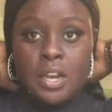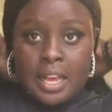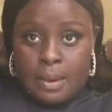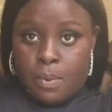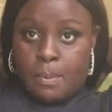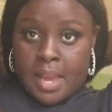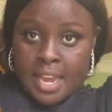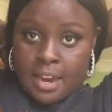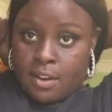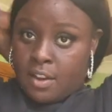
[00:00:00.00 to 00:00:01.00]
like, with my
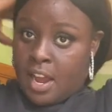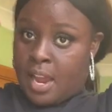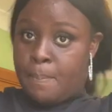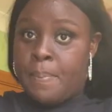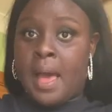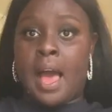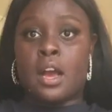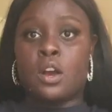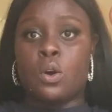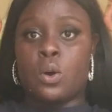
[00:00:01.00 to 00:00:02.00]
hair tied
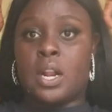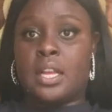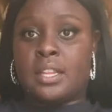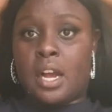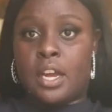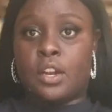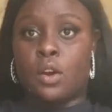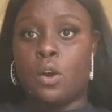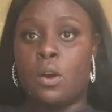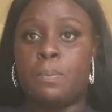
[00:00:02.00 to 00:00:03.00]
back or like tied
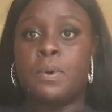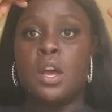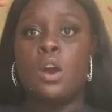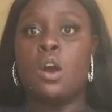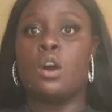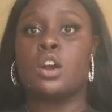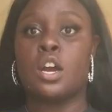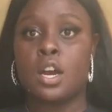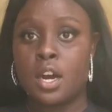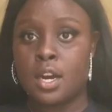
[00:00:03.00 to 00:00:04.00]
up or
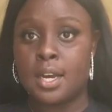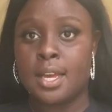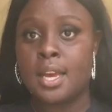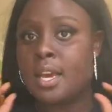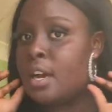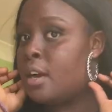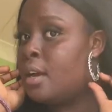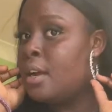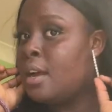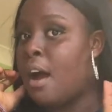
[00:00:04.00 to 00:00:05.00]
curly hair,
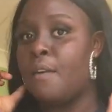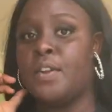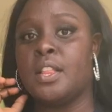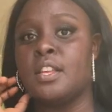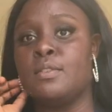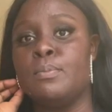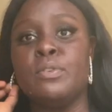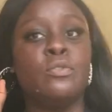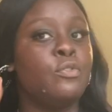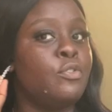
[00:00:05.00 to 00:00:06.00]
I feel like this would be
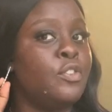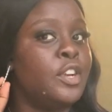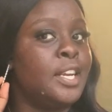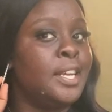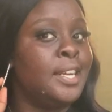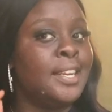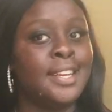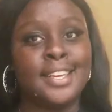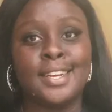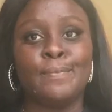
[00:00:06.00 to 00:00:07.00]

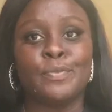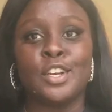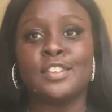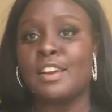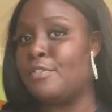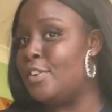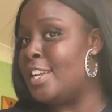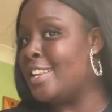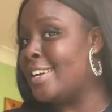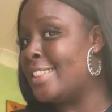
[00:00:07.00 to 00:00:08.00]
really nice. I
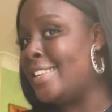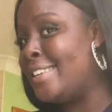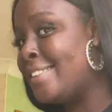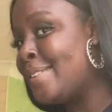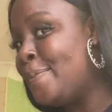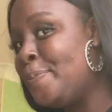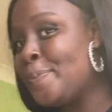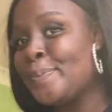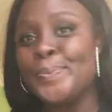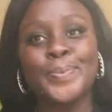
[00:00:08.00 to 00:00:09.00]
really like these.
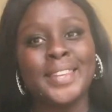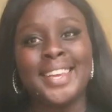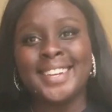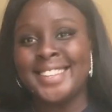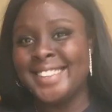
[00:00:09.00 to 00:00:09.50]
Yeah.